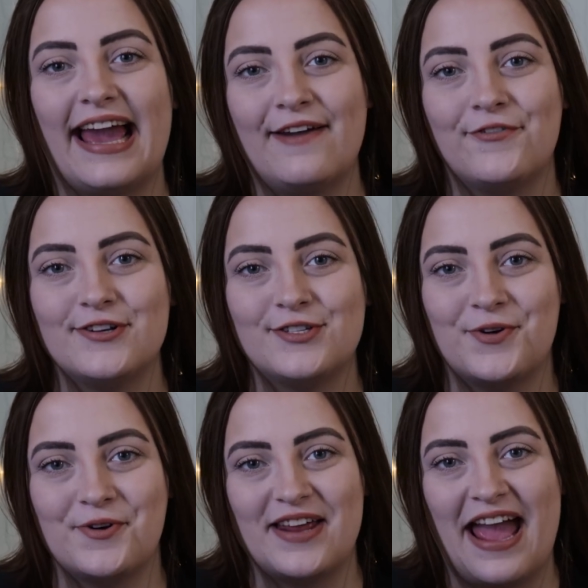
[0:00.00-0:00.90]
Canva is
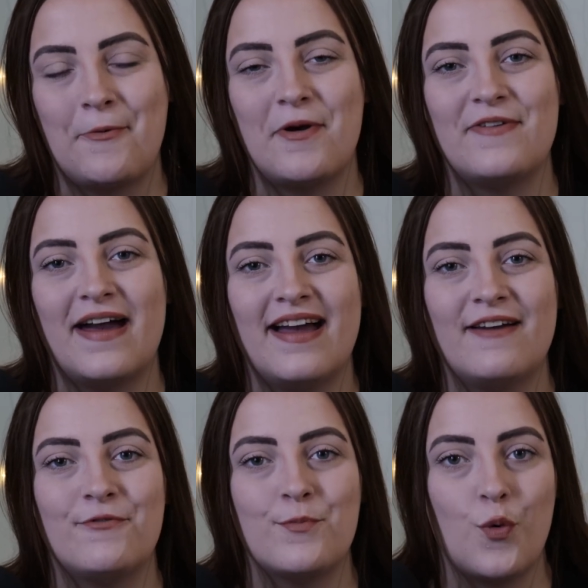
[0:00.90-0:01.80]
good, however,
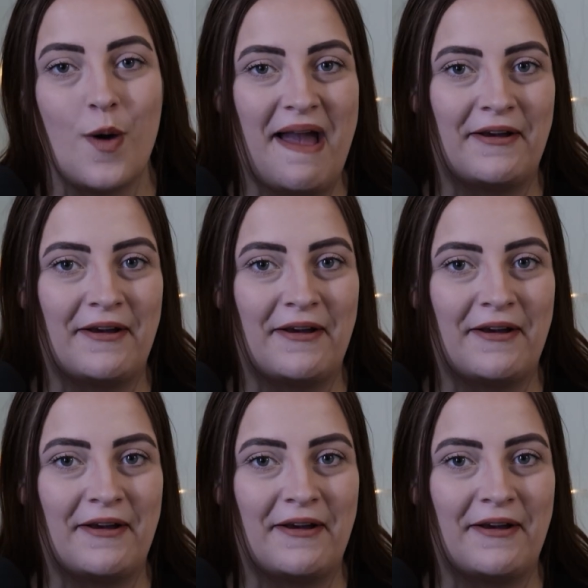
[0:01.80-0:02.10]
for more